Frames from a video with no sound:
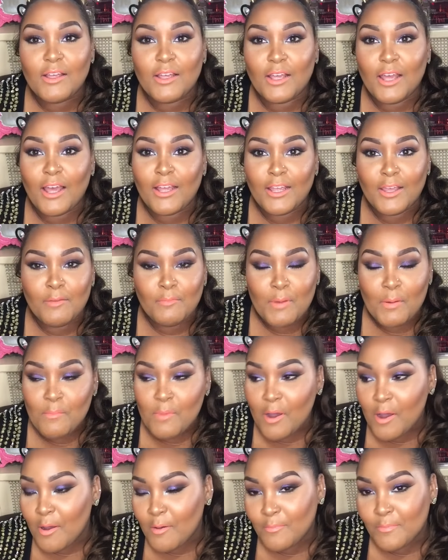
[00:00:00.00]
And my
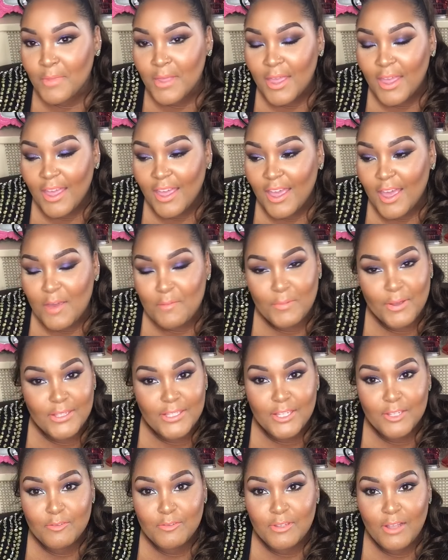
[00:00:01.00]
mom and my
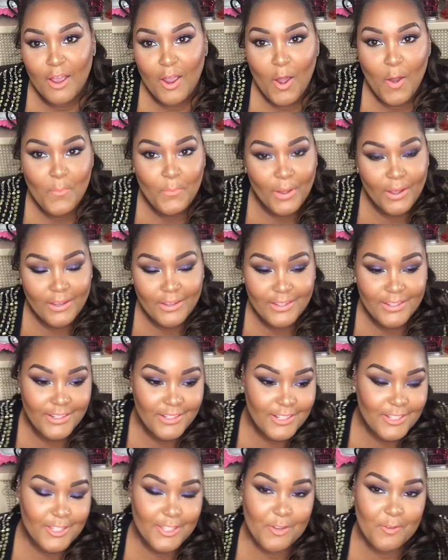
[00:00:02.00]
sister was like, "Oh my
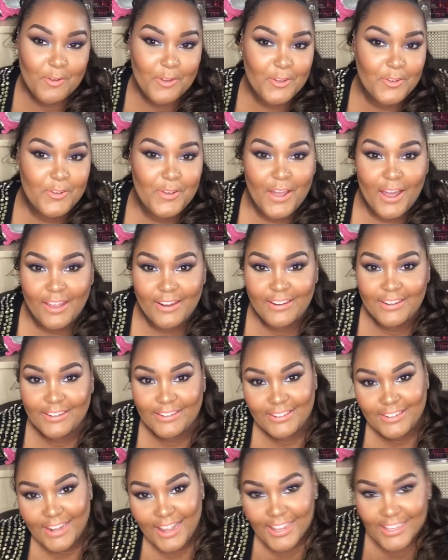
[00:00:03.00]
goodness, Noe'l, you got a
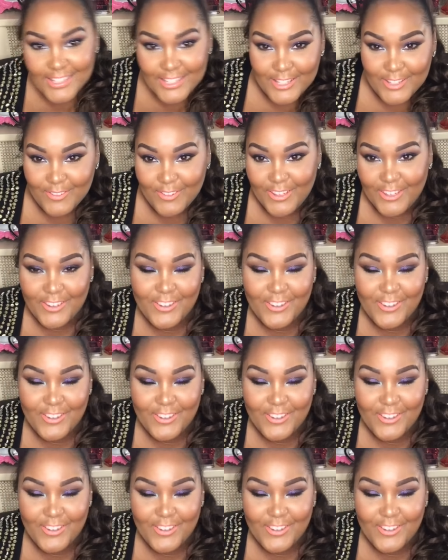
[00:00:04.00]
nice suite.